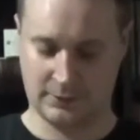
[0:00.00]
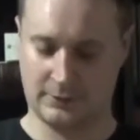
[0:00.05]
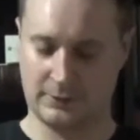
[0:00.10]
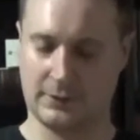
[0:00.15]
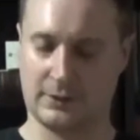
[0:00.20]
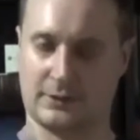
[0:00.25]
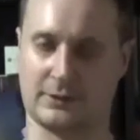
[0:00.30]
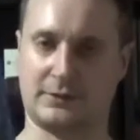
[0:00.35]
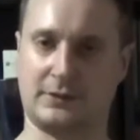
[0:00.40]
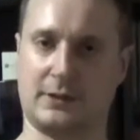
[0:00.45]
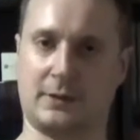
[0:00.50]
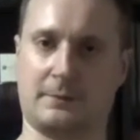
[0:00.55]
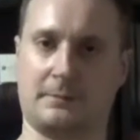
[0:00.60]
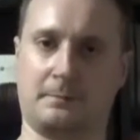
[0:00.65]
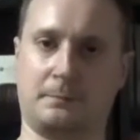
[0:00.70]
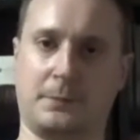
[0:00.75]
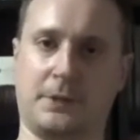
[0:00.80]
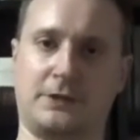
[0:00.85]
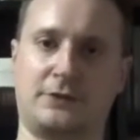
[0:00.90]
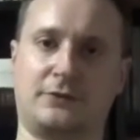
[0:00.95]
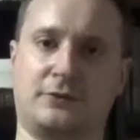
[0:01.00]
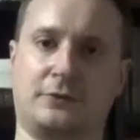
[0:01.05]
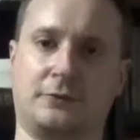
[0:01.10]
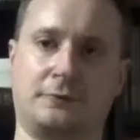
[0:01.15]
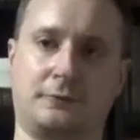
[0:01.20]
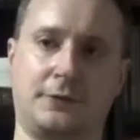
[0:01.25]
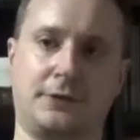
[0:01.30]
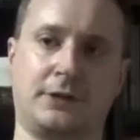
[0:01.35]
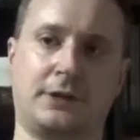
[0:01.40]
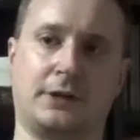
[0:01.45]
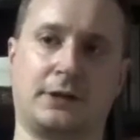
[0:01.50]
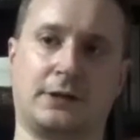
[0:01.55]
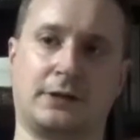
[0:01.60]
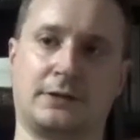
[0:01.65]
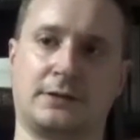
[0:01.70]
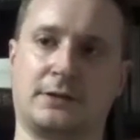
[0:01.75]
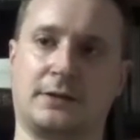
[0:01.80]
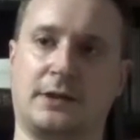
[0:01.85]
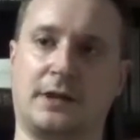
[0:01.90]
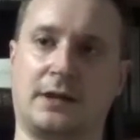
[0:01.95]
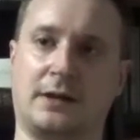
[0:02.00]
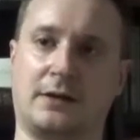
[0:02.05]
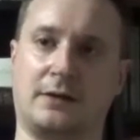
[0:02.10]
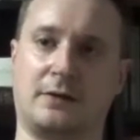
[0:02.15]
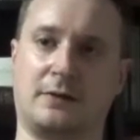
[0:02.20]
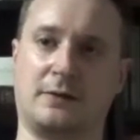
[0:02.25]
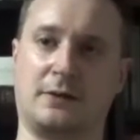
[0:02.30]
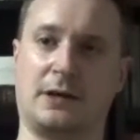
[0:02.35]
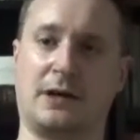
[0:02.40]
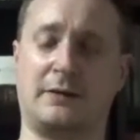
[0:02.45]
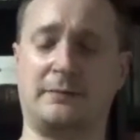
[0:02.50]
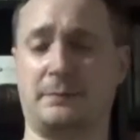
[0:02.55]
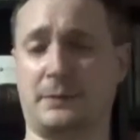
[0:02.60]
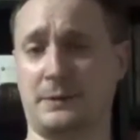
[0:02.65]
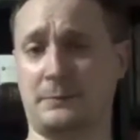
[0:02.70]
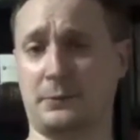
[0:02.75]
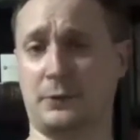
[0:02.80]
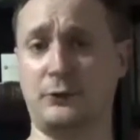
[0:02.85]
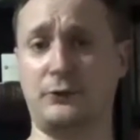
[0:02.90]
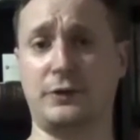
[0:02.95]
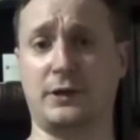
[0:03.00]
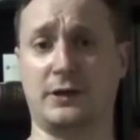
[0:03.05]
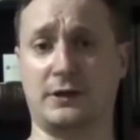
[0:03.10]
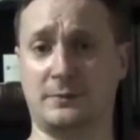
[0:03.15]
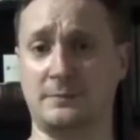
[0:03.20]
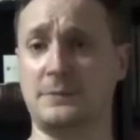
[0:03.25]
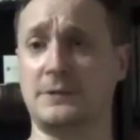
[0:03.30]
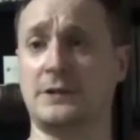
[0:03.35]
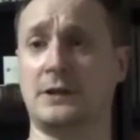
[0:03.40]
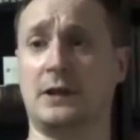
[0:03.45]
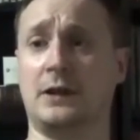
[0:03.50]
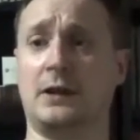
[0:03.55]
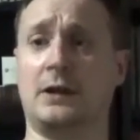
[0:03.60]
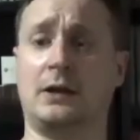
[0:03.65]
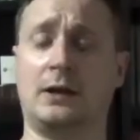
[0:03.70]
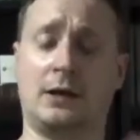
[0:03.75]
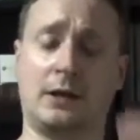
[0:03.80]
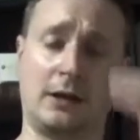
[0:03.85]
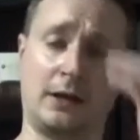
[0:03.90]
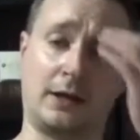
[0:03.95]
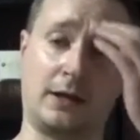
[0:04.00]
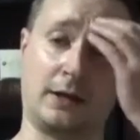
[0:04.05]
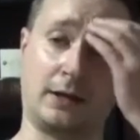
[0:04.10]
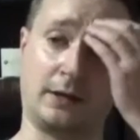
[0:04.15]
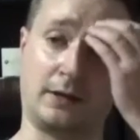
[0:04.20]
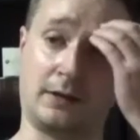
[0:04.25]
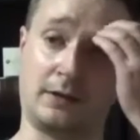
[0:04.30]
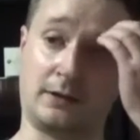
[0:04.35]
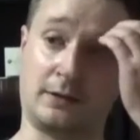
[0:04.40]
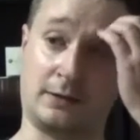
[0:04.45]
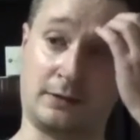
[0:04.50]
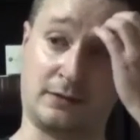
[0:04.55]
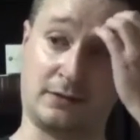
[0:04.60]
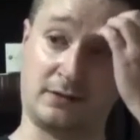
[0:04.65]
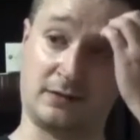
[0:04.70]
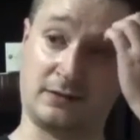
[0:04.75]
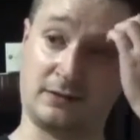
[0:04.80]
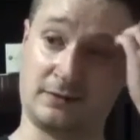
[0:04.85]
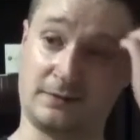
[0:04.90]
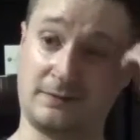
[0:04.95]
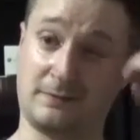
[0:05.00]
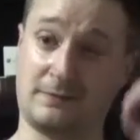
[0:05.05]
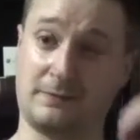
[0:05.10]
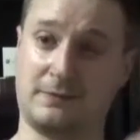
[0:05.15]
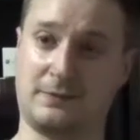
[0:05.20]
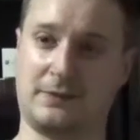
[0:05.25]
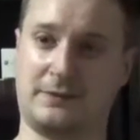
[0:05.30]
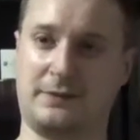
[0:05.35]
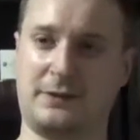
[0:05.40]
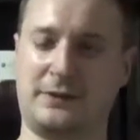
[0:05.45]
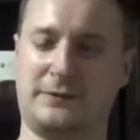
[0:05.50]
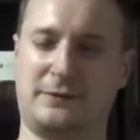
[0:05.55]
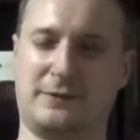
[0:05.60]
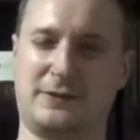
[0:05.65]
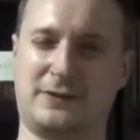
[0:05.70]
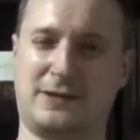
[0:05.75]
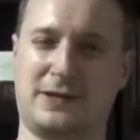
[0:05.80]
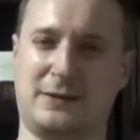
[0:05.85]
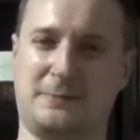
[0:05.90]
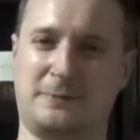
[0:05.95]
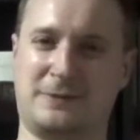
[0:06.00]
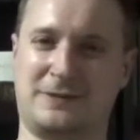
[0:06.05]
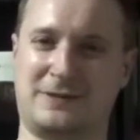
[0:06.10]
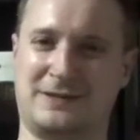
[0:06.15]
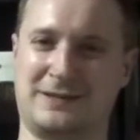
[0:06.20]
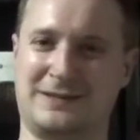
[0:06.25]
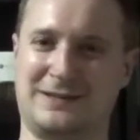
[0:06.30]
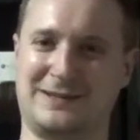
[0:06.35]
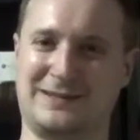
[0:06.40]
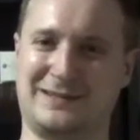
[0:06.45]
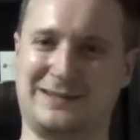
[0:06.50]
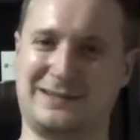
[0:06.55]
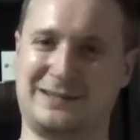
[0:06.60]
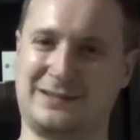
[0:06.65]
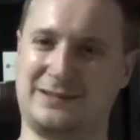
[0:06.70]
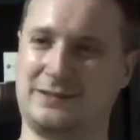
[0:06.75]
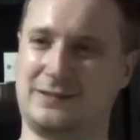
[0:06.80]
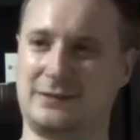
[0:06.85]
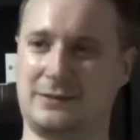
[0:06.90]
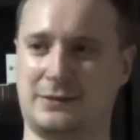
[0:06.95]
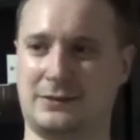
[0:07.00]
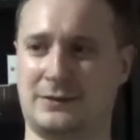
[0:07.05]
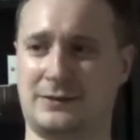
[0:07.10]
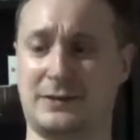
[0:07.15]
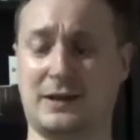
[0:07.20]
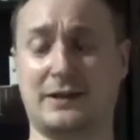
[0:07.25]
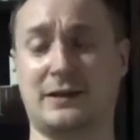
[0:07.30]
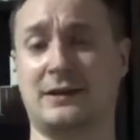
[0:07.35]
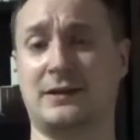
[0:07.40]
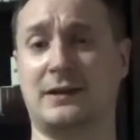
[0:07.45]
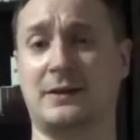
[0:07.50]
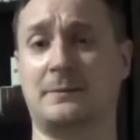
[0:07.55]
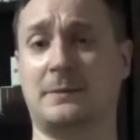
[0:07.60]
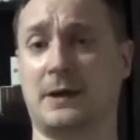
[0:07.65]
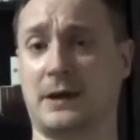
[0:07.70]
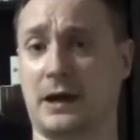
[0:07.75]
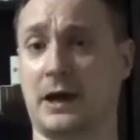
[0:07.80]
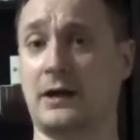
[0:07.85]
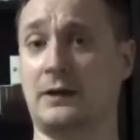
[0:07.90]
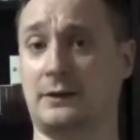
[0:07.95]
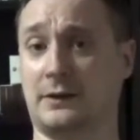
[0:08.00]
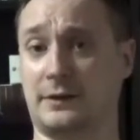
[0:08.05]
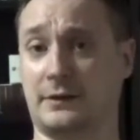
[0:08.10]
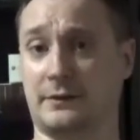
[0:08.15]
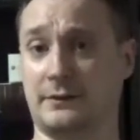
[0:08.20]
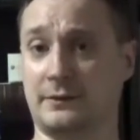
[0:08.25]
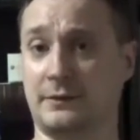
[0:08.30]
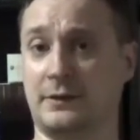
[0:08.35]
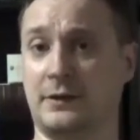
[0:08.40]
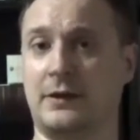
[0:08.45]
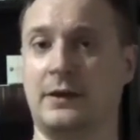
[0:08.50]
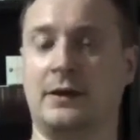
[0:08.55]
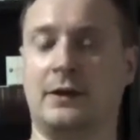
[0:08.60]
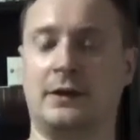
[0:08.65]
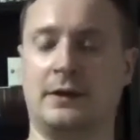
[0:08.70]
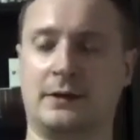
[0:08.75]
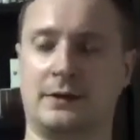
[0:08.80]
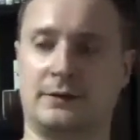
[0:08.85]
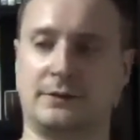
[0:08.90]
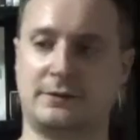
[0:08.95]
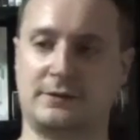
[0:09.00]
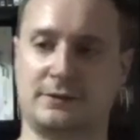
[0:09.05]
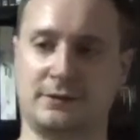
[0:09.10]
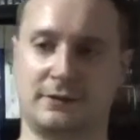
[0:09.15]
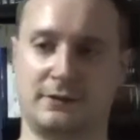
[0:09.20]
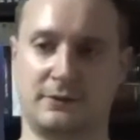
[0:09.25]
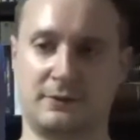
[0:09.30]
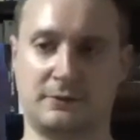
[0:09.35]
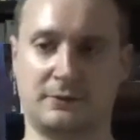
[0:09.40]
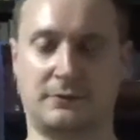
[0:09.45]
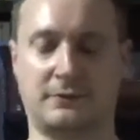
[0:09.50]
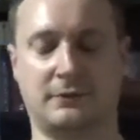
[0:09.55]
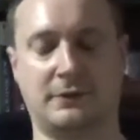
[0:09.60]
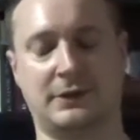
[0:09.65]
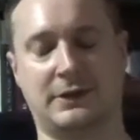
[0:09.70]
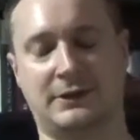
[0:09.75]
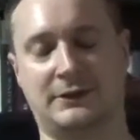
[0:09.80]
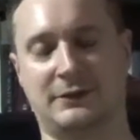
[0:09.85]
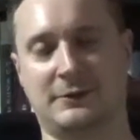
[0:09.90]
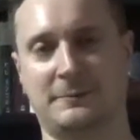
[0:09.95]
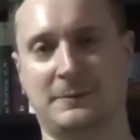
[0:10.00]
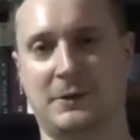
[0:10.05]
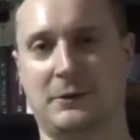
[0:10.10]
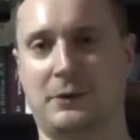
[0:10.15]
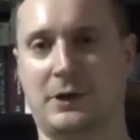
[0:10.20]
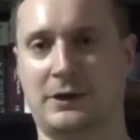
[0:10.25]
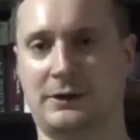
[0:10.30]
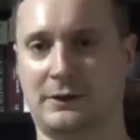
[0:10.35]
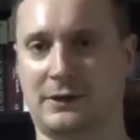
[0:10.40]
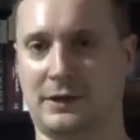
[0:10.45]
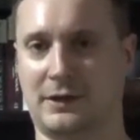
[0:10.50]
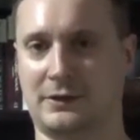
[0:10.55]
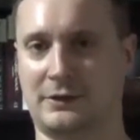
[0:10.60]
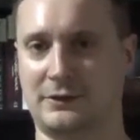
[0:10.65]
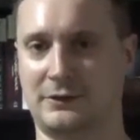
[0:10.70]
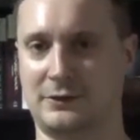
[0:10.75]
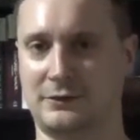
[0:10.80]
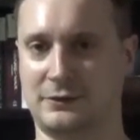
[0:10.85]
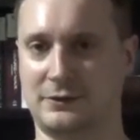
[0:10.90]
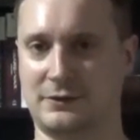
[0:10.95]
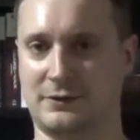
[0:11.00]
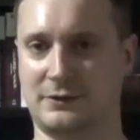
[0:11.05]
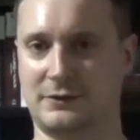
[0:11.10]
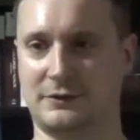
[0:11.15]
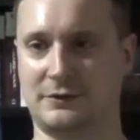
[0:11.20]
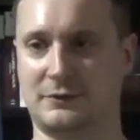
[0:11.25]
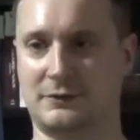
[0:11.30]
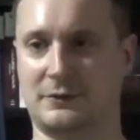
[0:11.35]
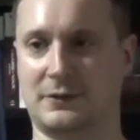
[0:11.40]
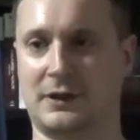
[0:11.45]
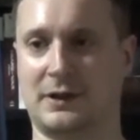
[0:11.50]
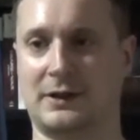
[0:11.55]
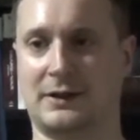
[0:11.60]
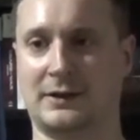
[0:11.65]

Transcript: Next up, Metro Redux. Now I've played both games, and the very first game was second game I liked. So it took me a while to get used to